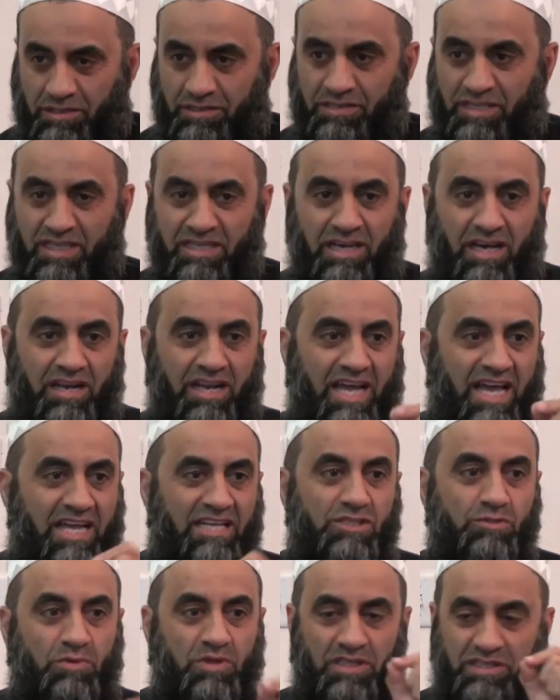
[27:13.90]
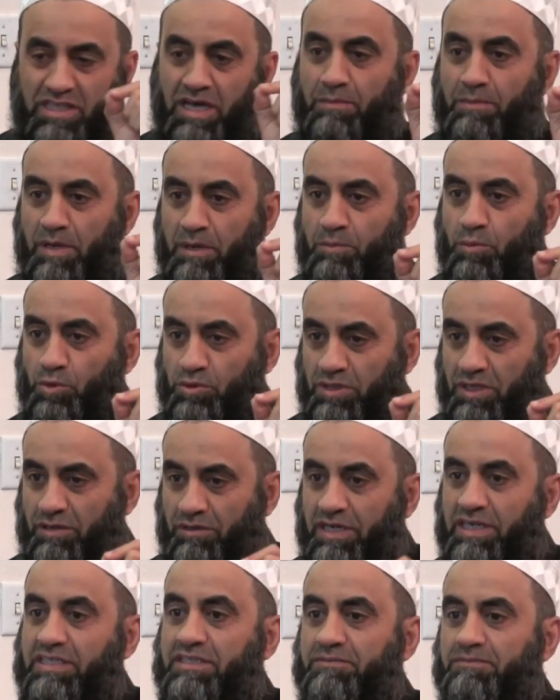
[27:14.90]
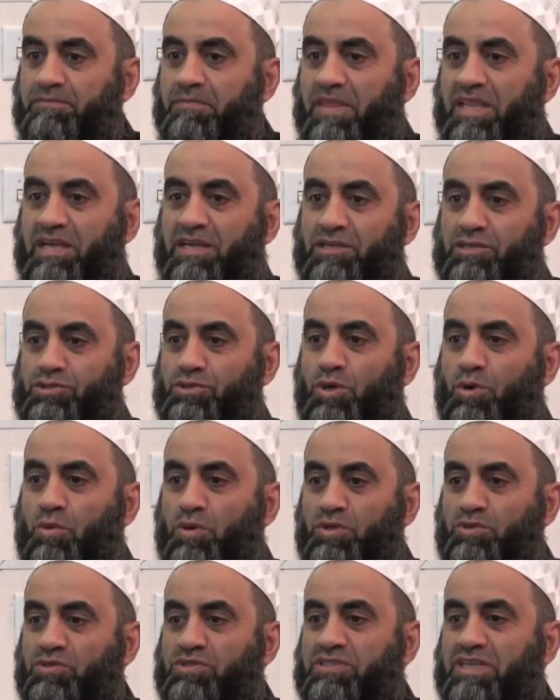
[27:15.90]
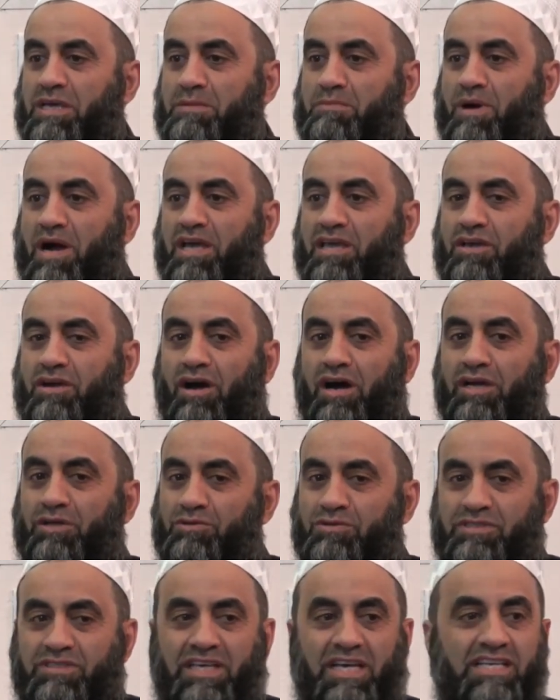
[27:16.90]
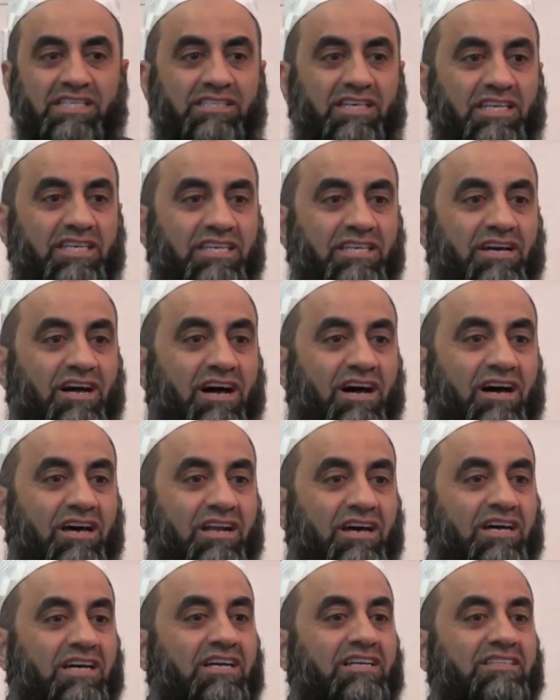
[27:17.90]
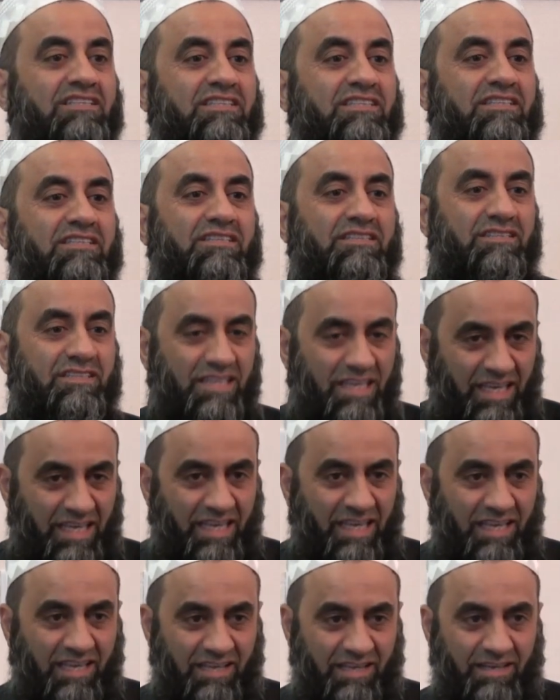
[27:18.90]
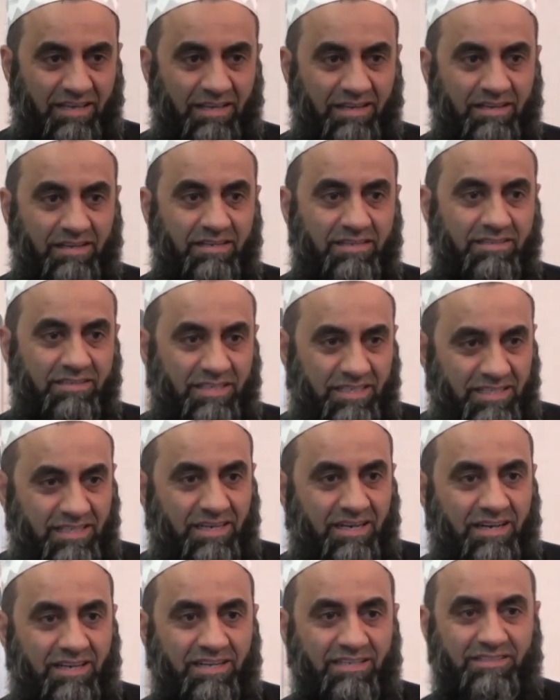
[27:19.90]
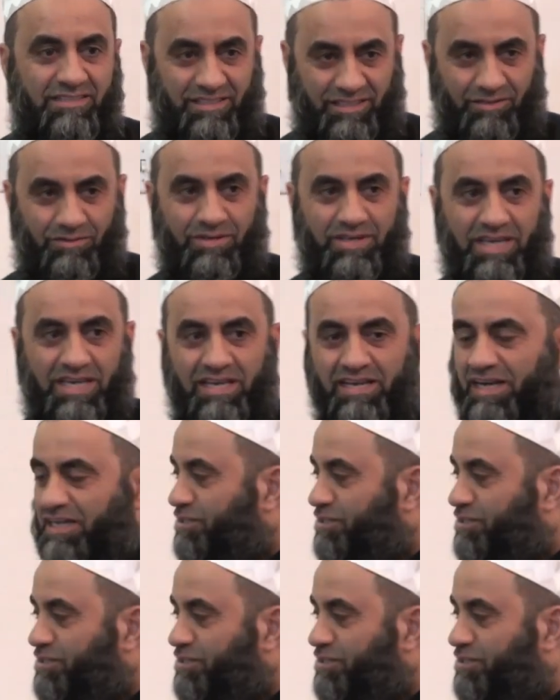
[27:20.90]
Sayyara ends with a ta marbuta, right? So when you say my car, you say sayyarati. Sayyarati, okay?